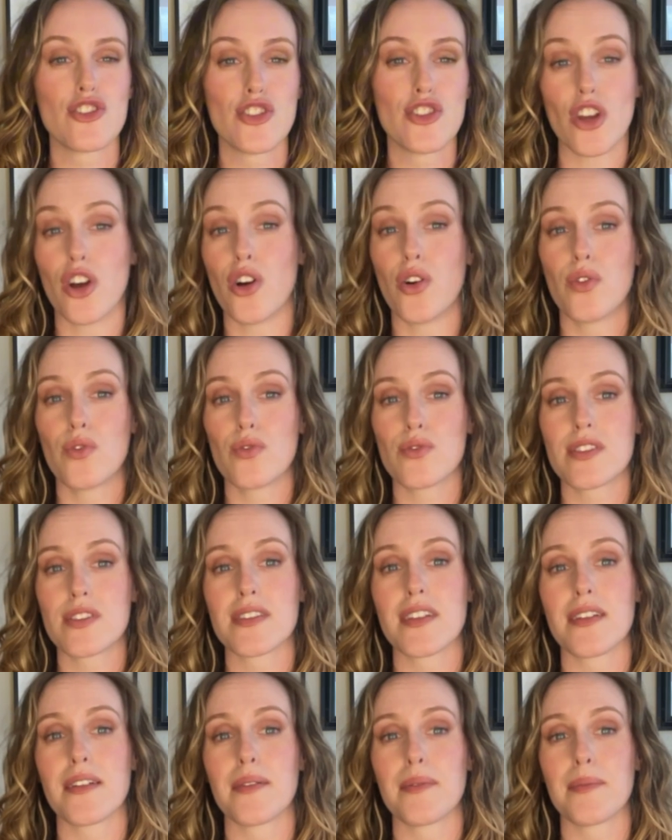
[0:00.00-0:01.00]

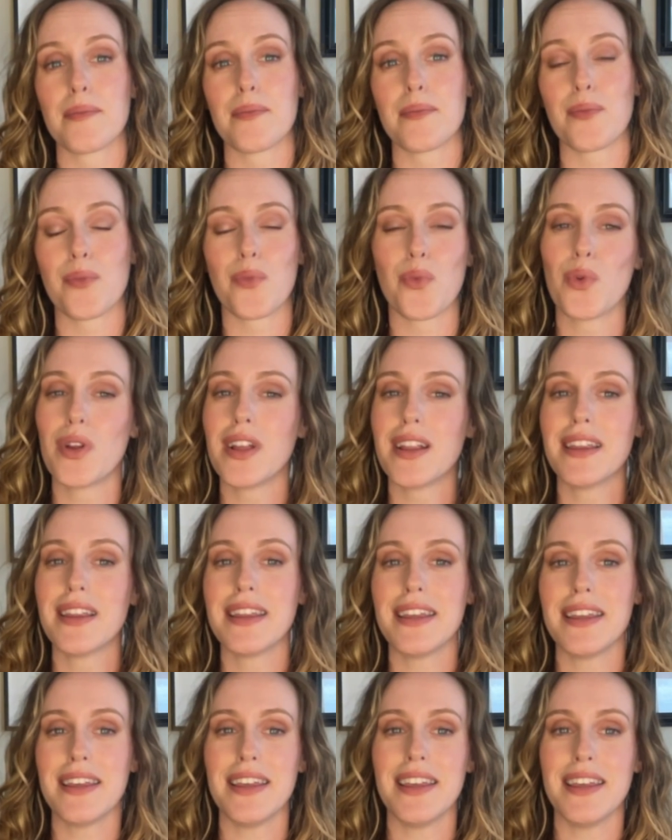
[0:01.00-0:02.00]
don't
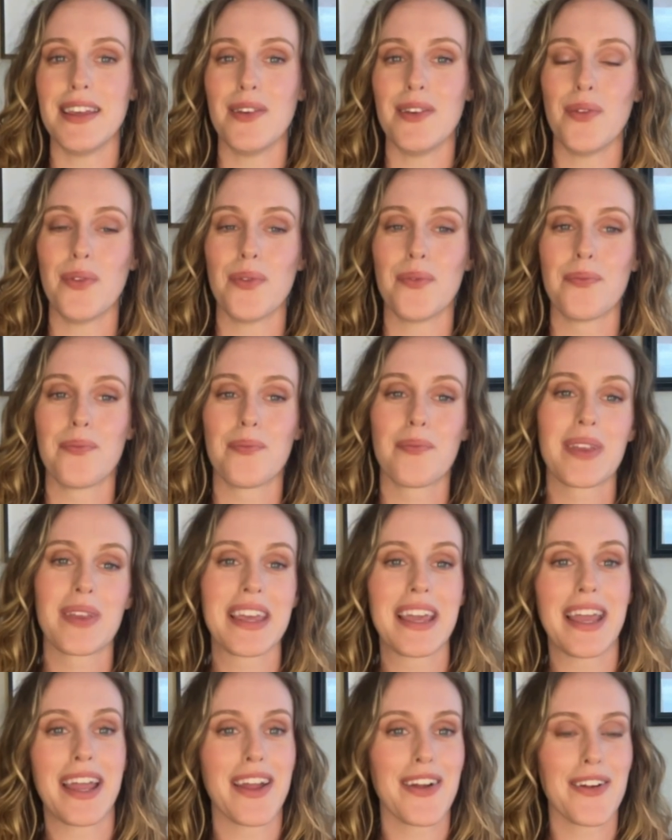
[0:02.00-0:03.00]
really
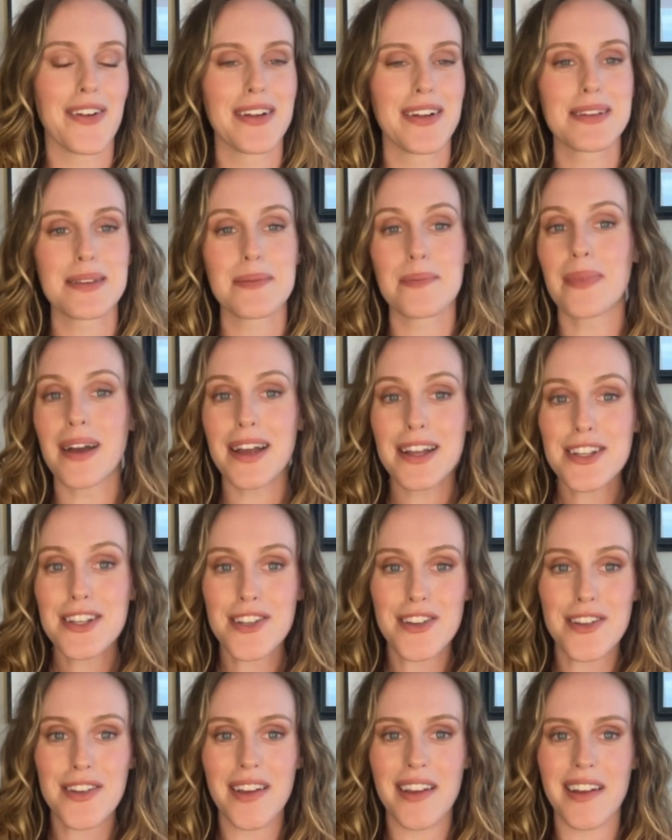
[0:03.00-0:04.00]
care as
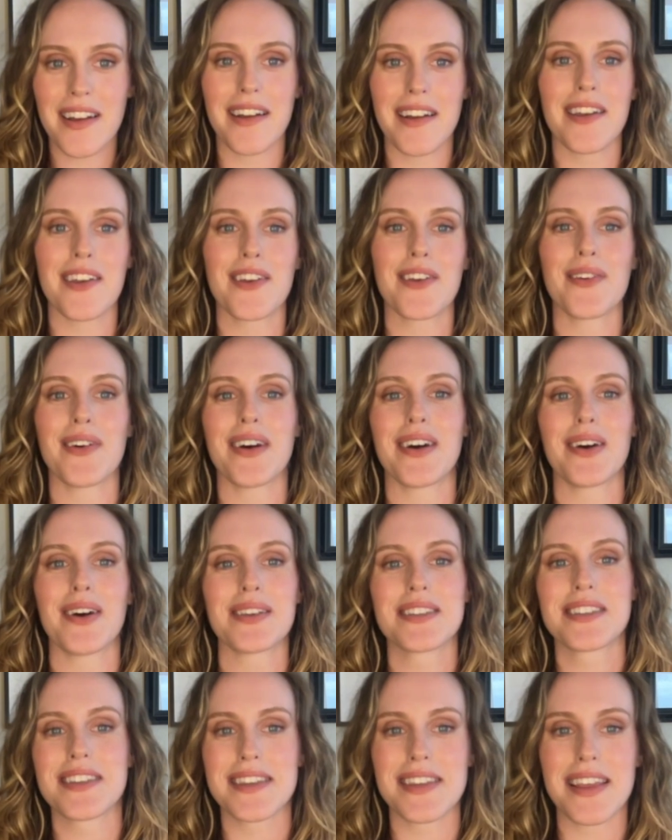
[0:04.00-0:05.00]
much, I don't know how
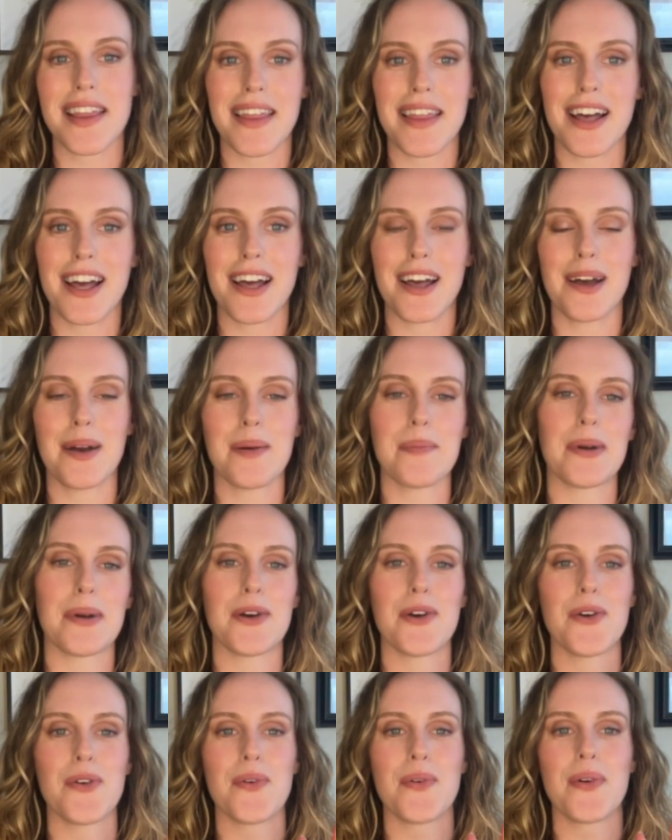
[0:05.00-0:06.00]
else to say that,
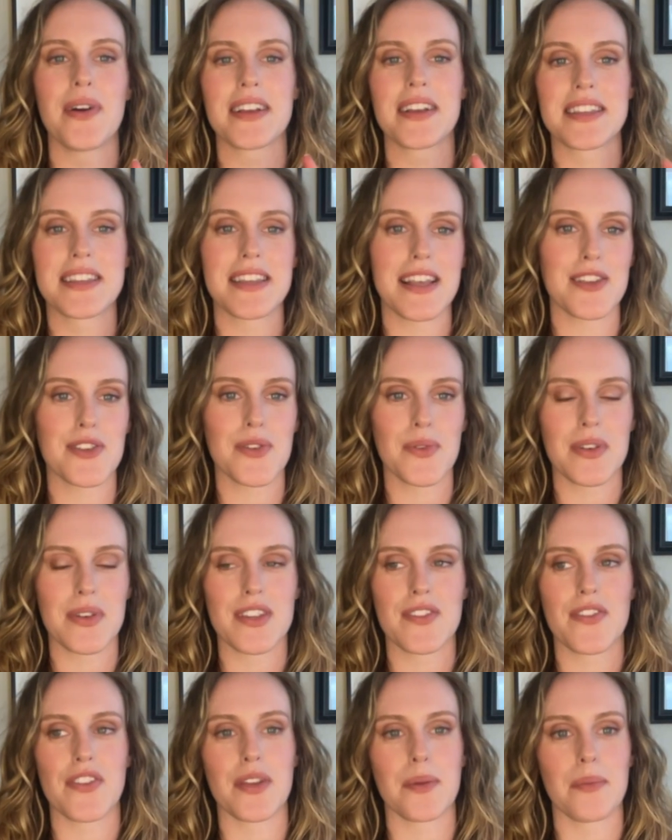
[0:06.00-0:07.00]
about
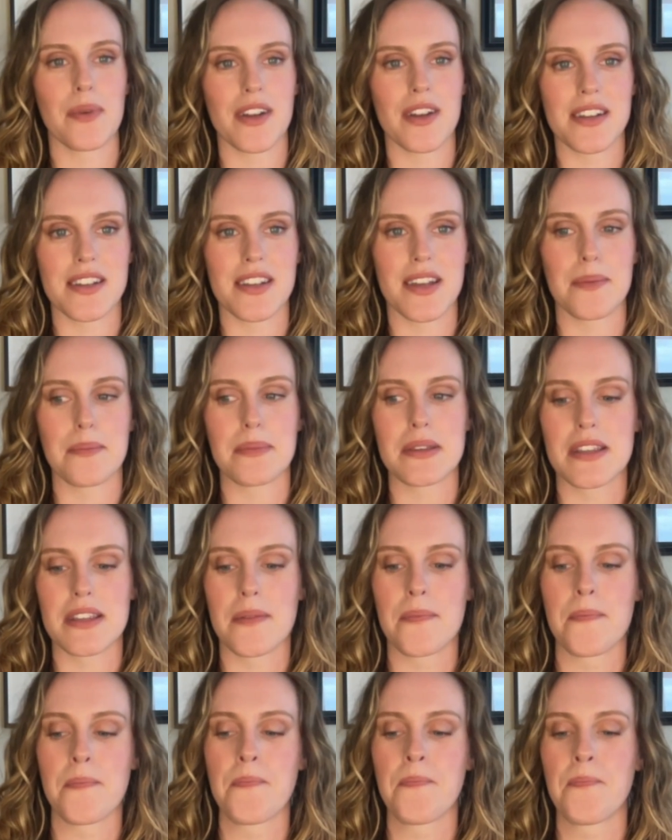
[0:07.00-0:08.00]
accessories for the body types.
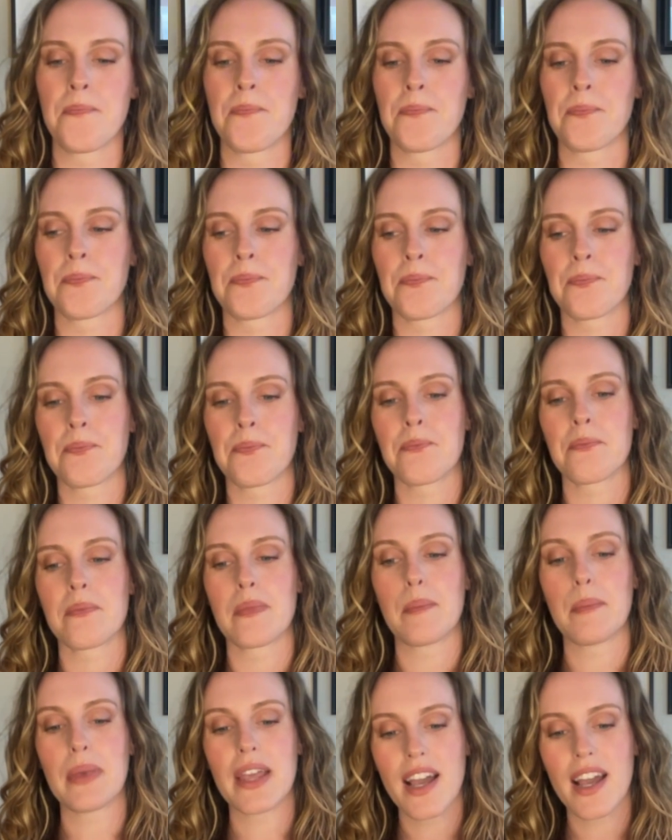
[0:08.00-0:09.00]

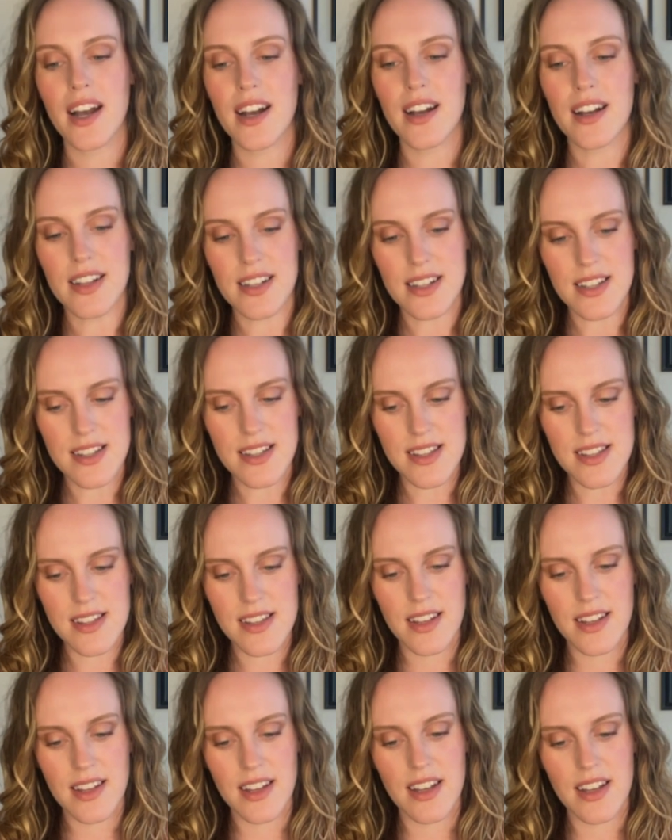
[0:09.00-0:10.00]
Because
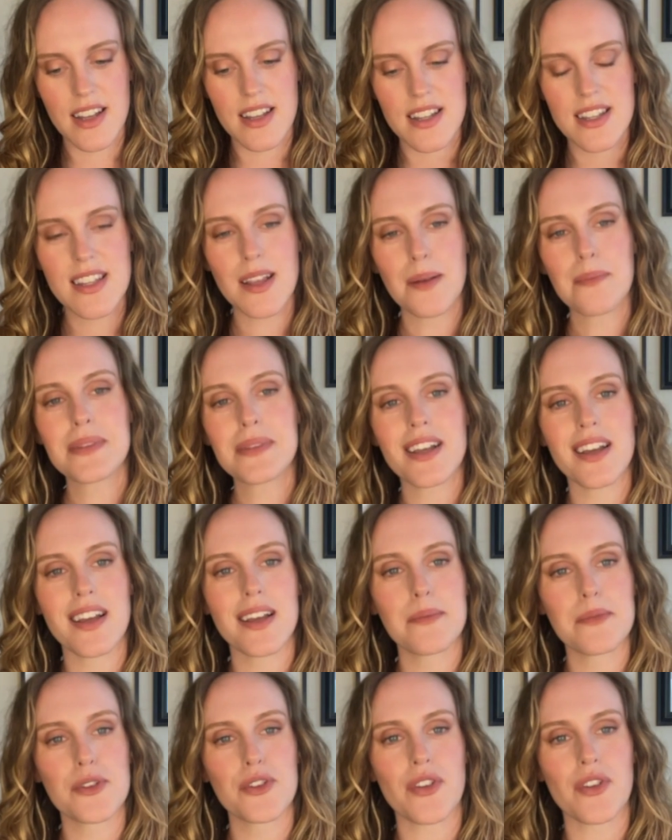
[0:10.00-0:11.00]

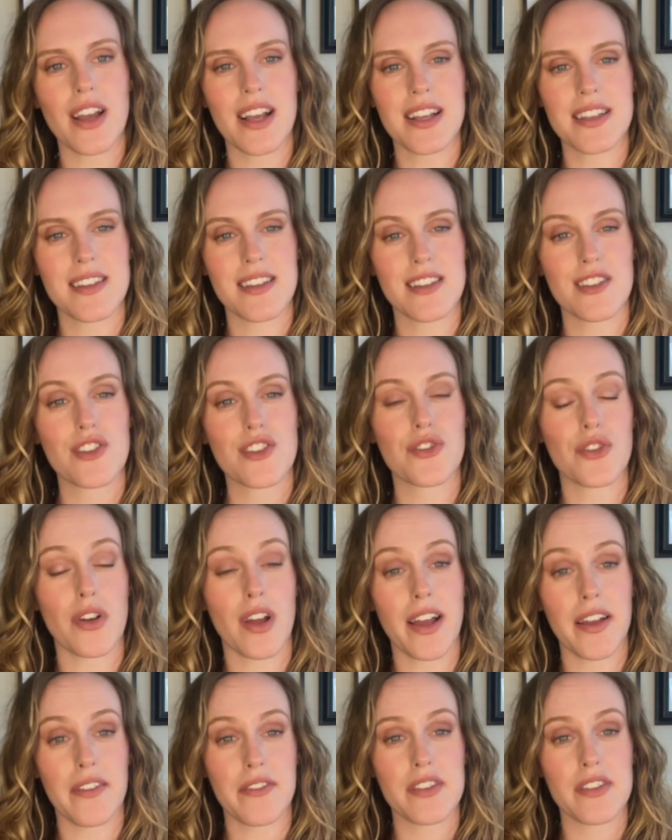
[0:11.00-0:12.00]
sometimes your essence
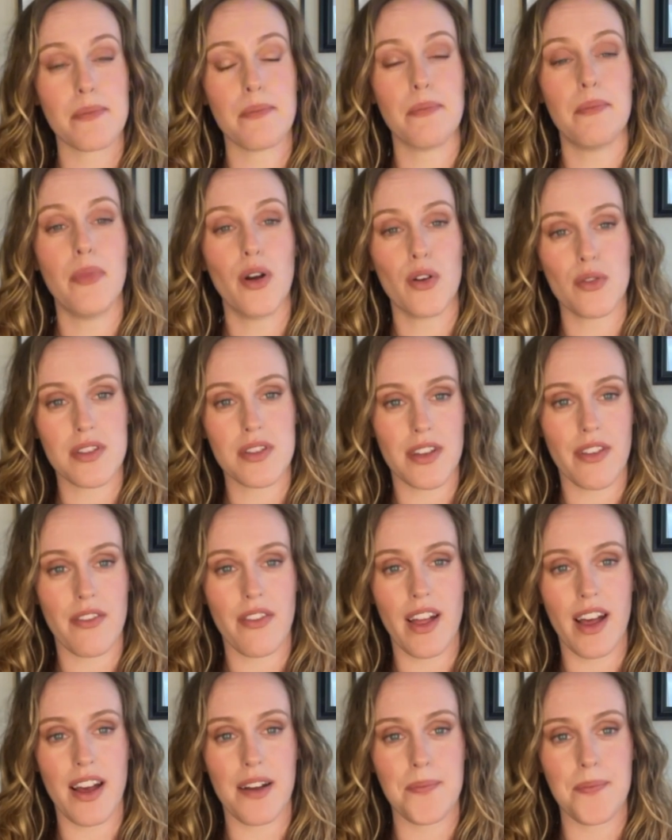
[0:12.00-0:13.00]
drives most of
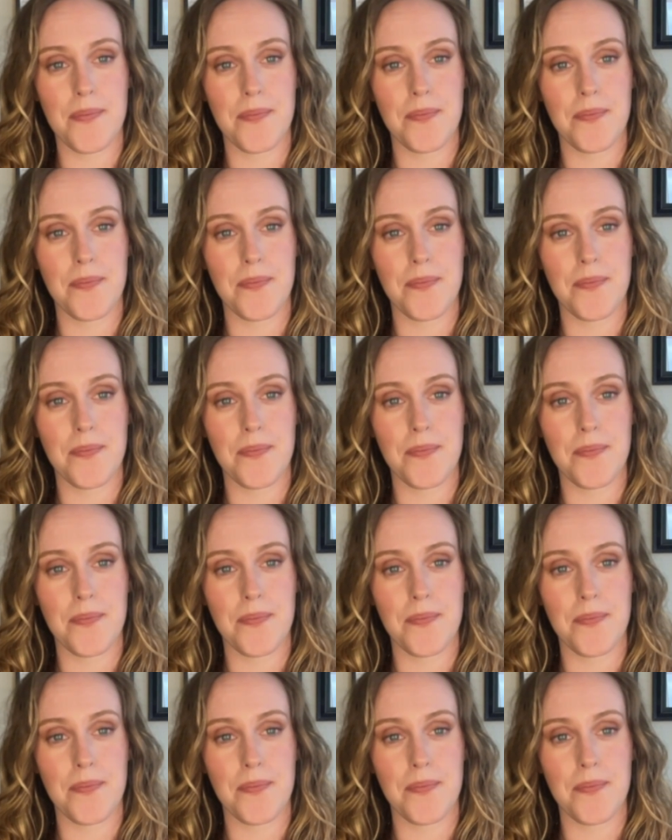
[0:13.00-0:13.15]
that.